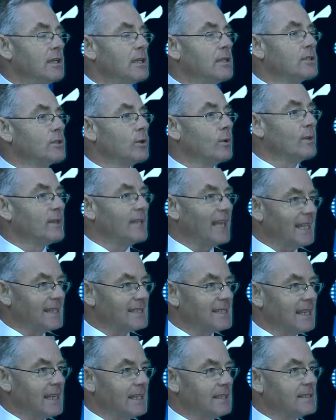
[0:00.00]
So in
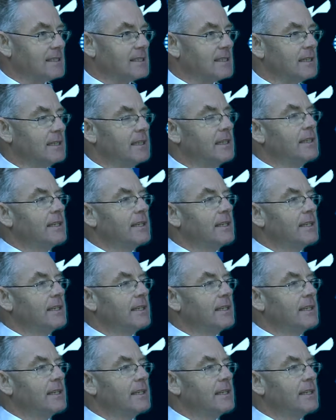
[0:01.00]
that sense,